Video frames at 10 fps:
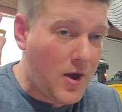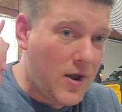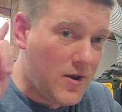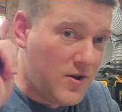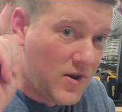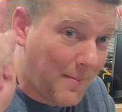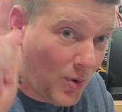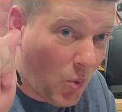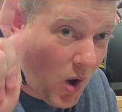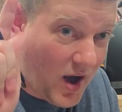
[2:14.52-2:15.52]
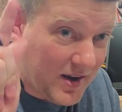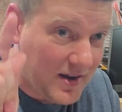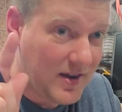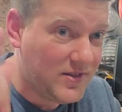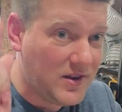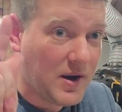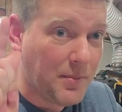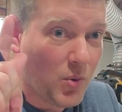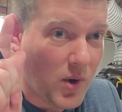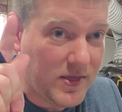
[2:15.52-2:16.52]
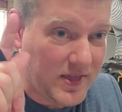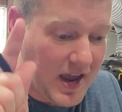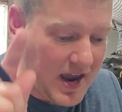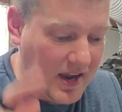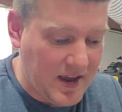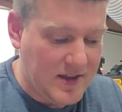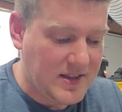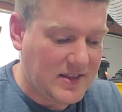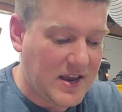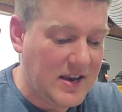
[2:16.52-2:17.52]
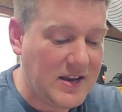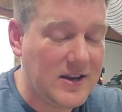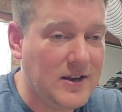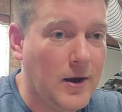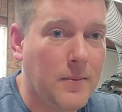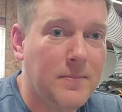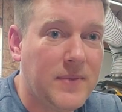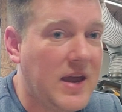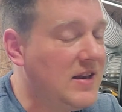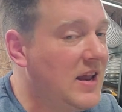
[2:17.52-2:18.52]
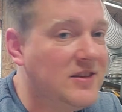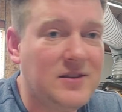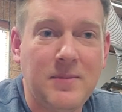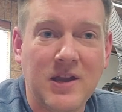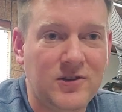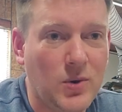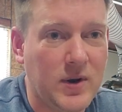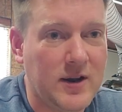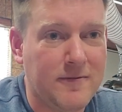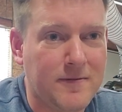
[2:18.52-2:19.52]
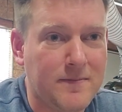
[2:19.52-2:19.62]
Number one, the number one thing that they need to do, it needs to be intuitive.